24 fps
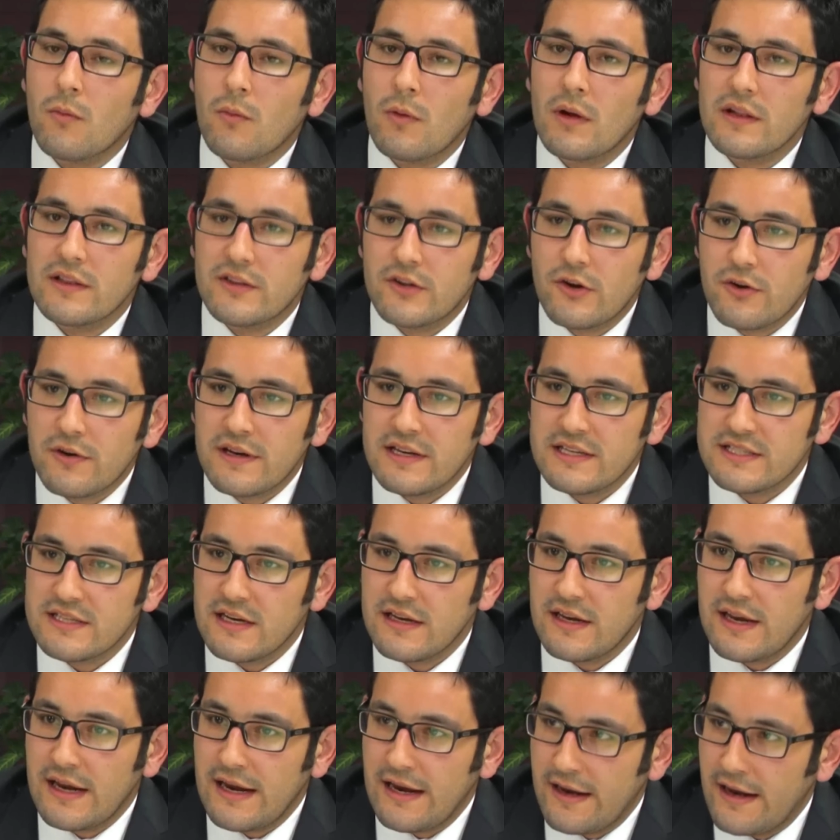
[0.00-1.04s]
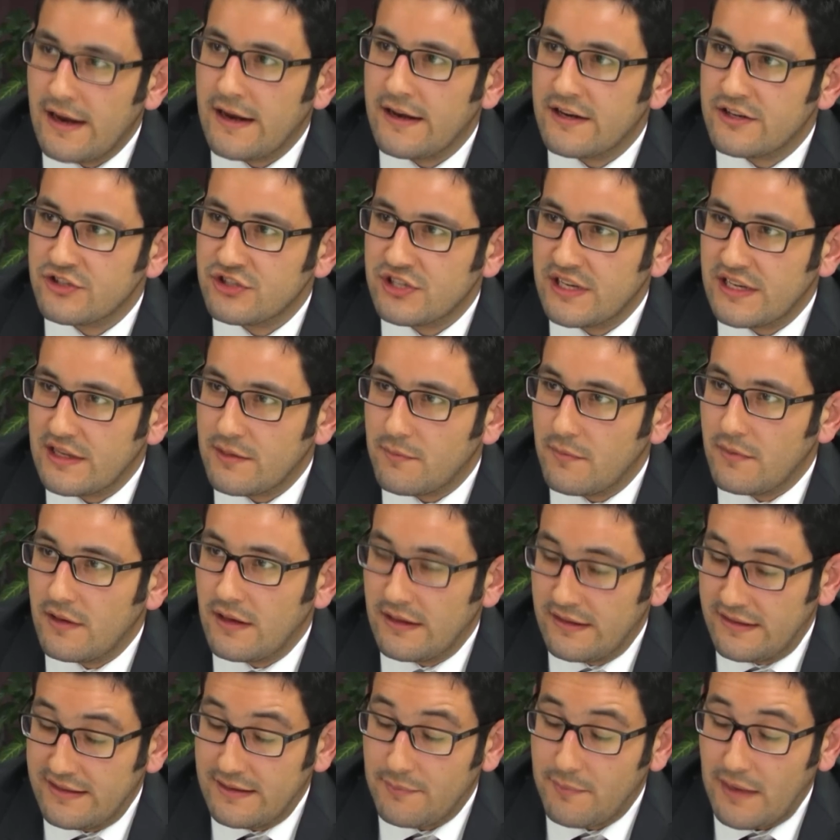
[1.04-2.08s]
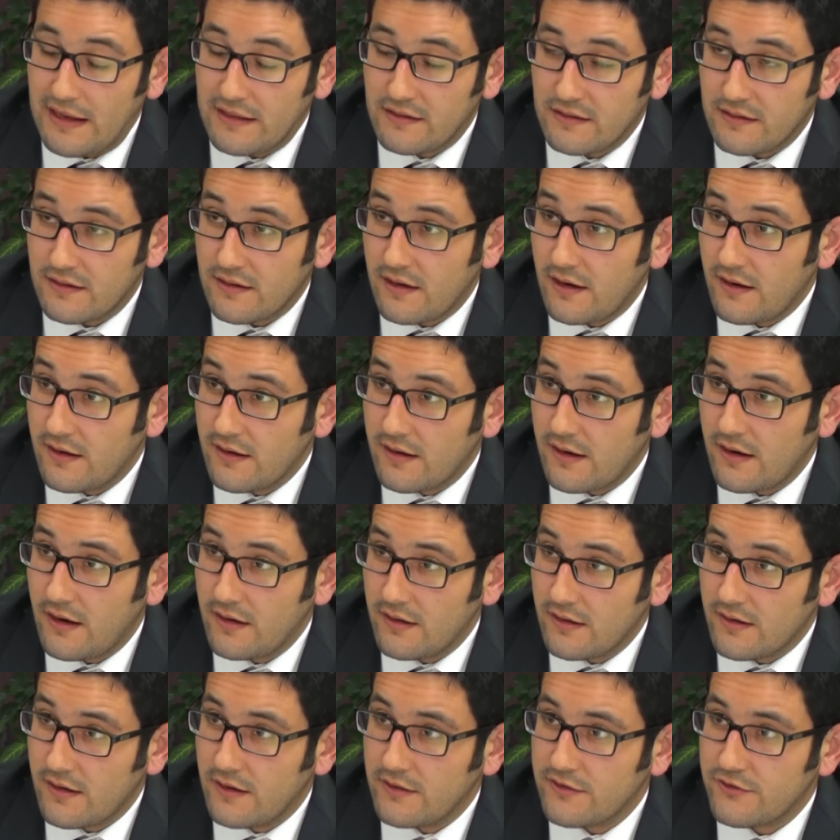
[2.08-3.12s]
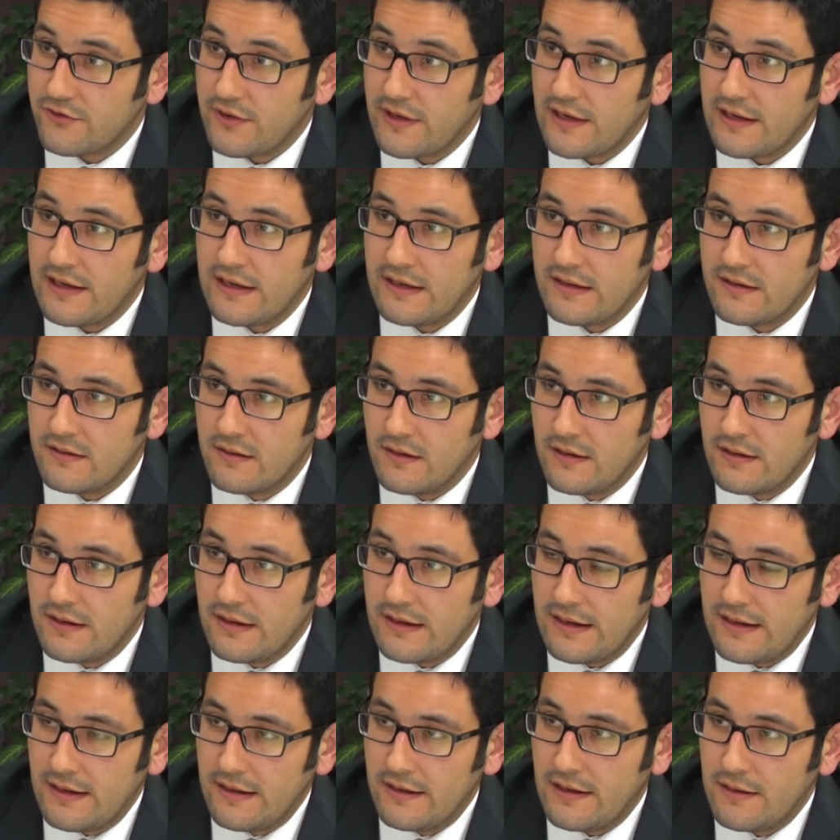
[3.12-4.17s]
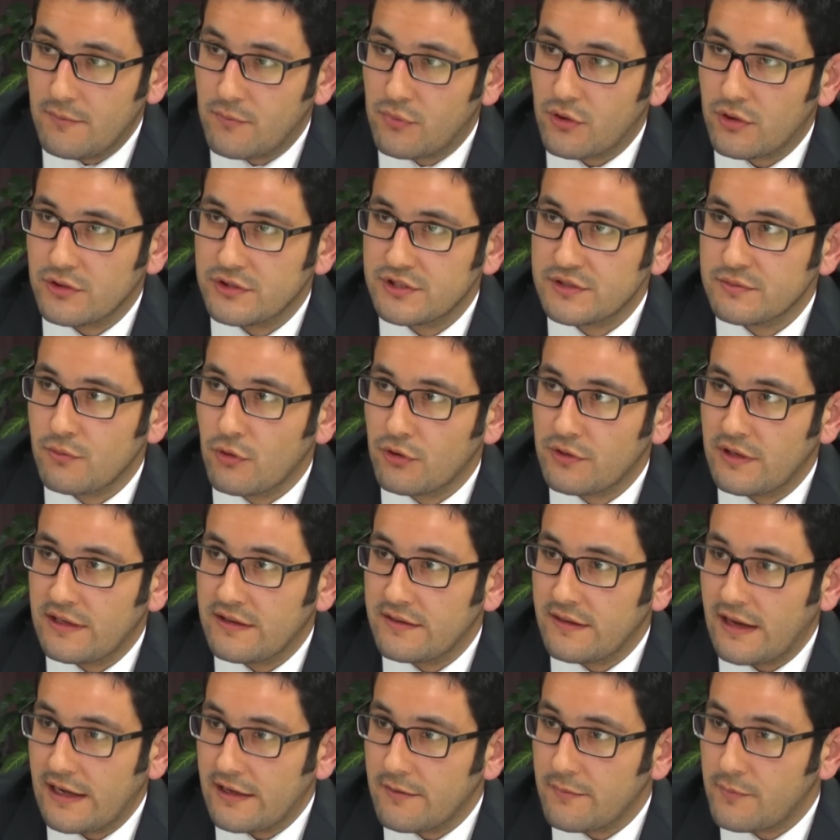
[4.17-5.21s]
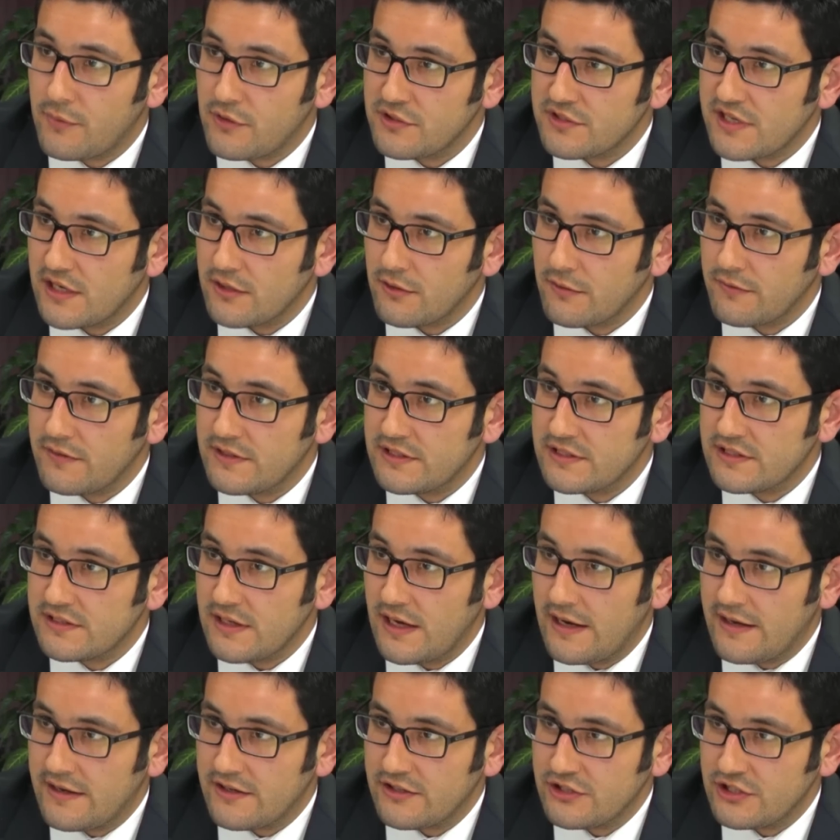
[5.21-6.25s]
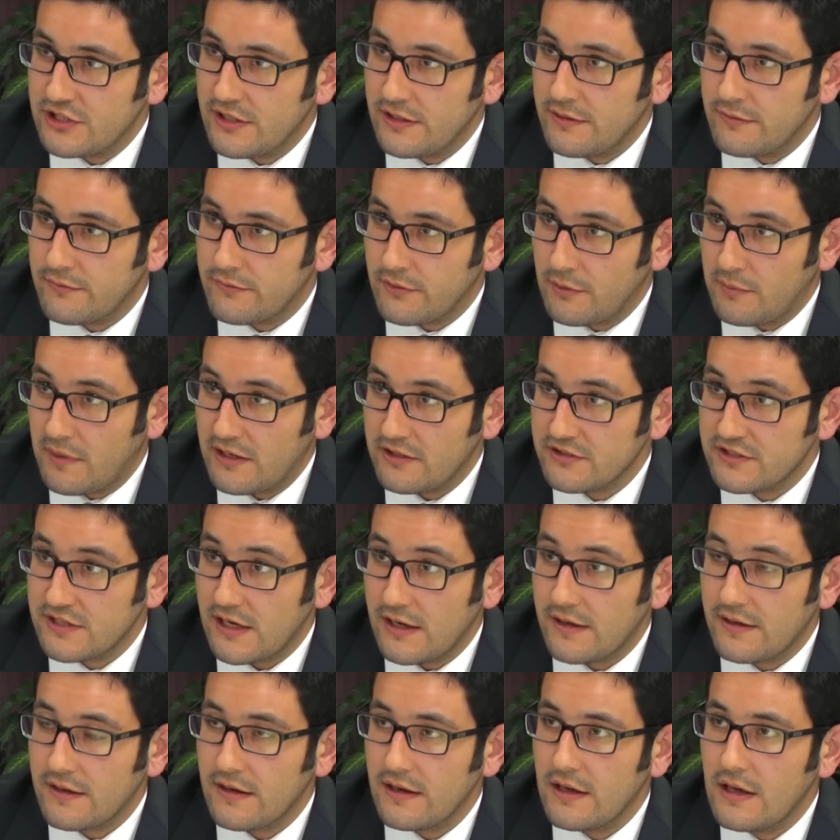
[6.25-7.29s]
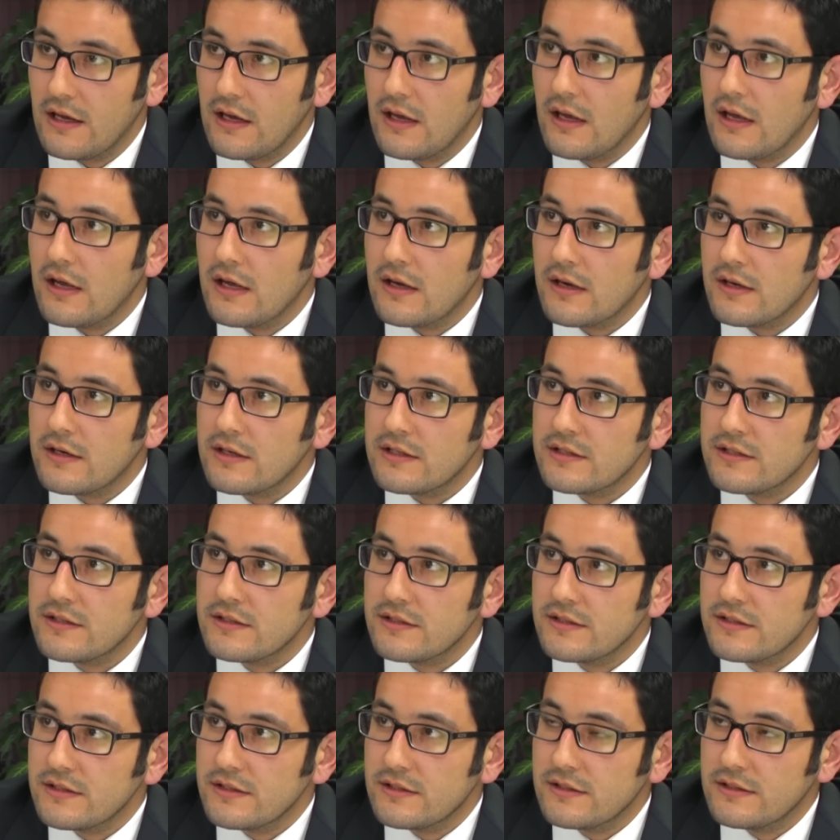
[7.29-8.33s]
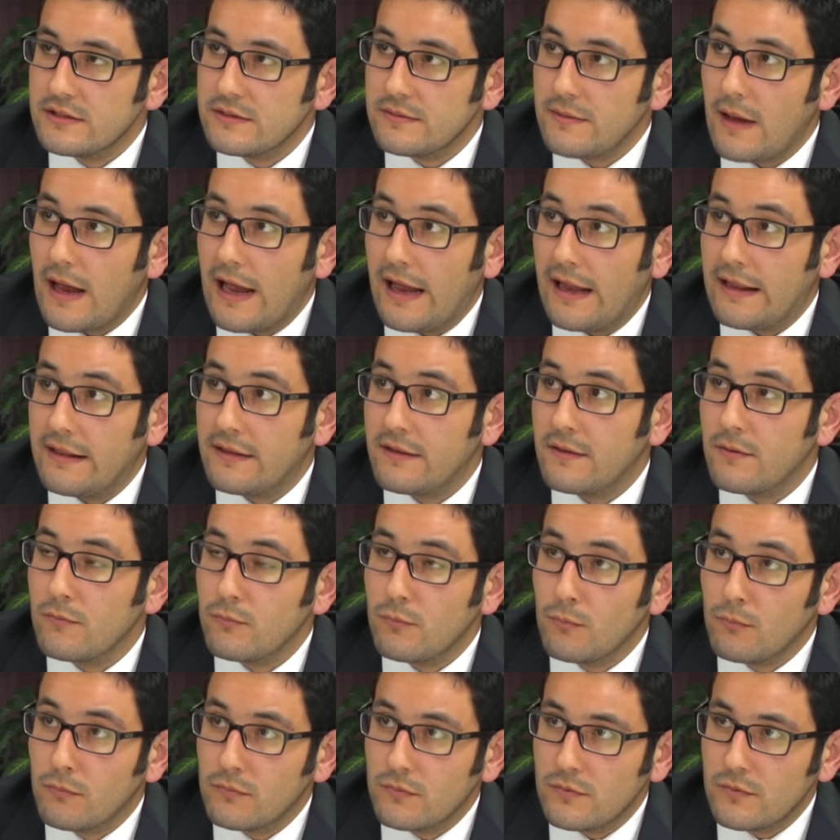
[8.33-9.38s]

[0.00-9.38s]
Well, Turkey is an energy independent country. It imports more than 90% of its energy from outside, and